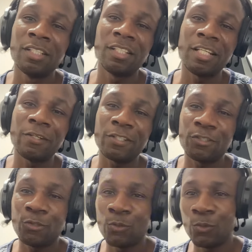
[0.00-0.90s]
there are
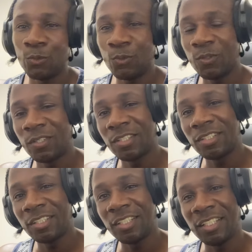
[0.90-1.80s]
2
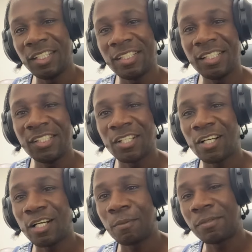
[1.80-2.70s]
easy
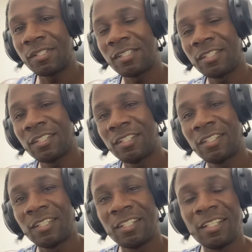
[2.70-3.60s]
jobs
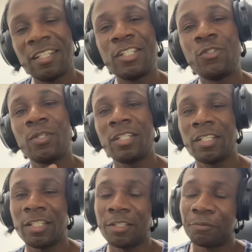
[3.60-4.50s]
that you can
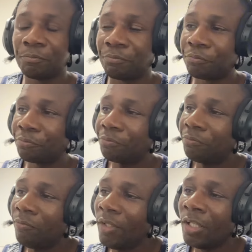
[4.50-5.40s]
get.
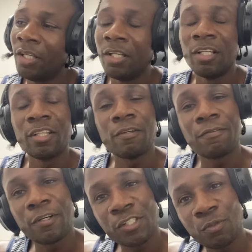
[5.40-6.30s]
The
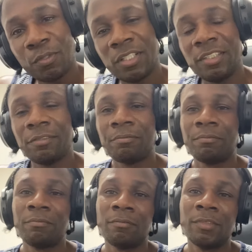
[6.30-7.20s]
first one,
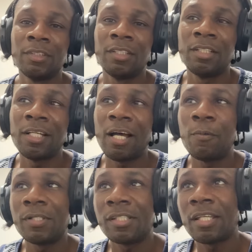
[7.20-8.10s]
I
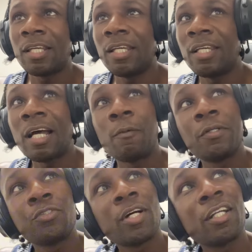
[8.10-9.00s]
would
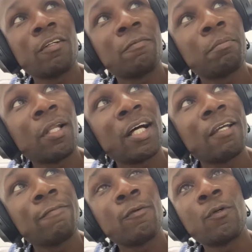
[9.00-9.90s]
try to
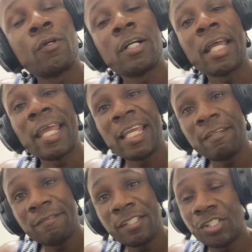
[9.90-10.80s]
apply for
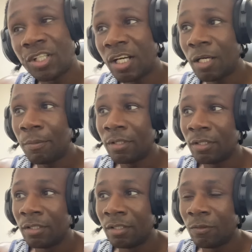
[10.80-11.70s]
AFI's job,
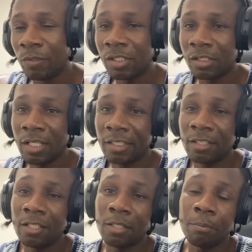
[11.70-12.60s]
which is like
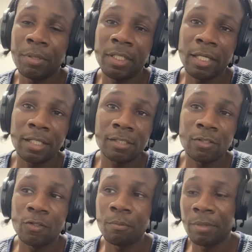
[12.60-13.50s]
the PX
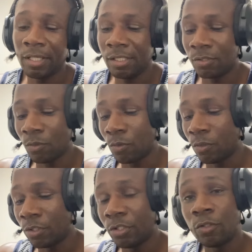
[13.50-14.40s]
on base,
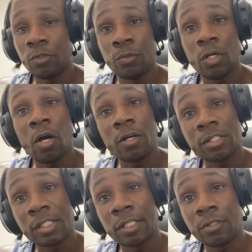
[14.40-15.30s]
or, you know, do car
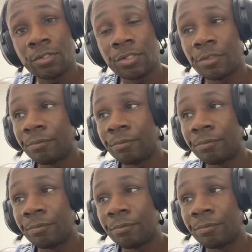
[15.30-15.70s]
sales.